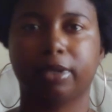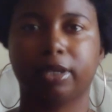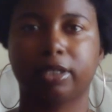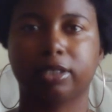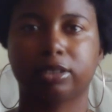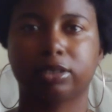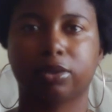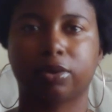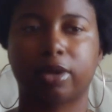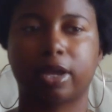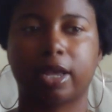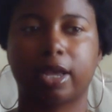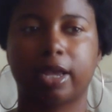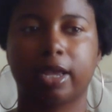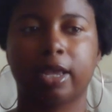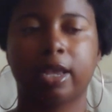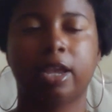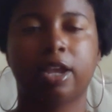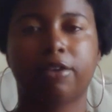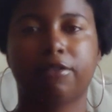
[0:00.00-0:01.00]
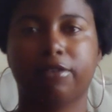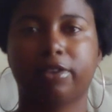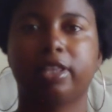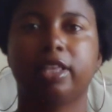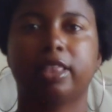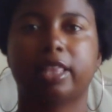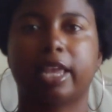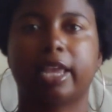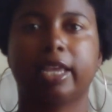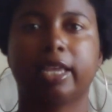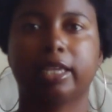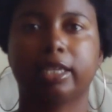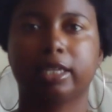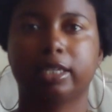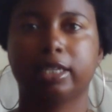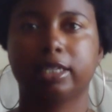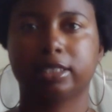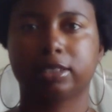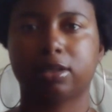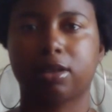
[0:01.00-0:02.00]
So I really like
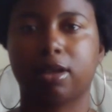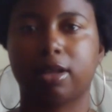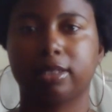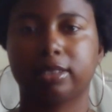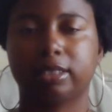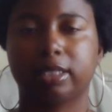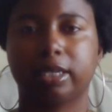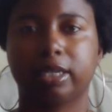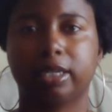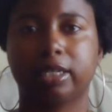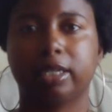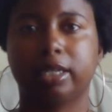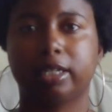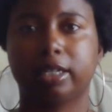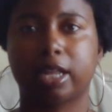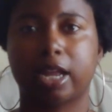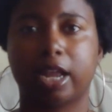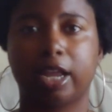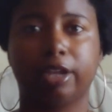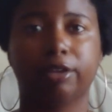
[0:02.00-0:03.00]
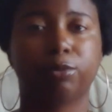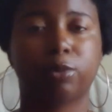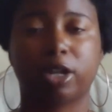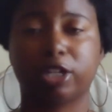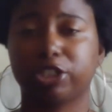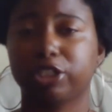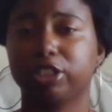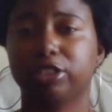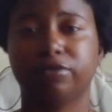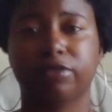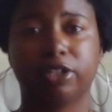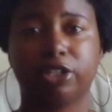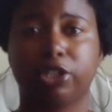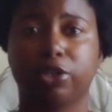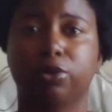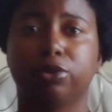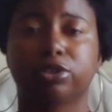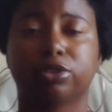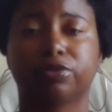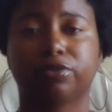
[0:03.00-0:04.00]
his content, and I watch his
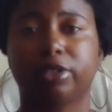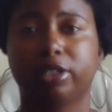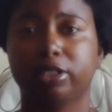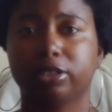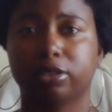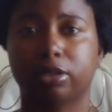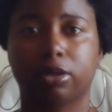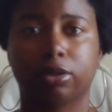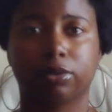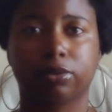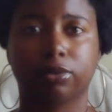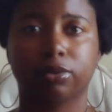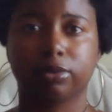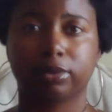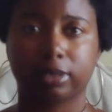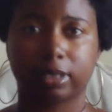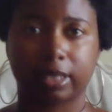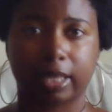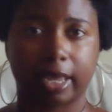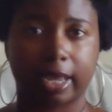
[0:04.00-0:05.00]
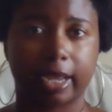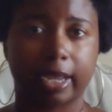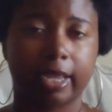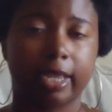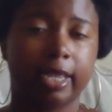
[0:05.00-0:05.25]
videos and read his articles a lot.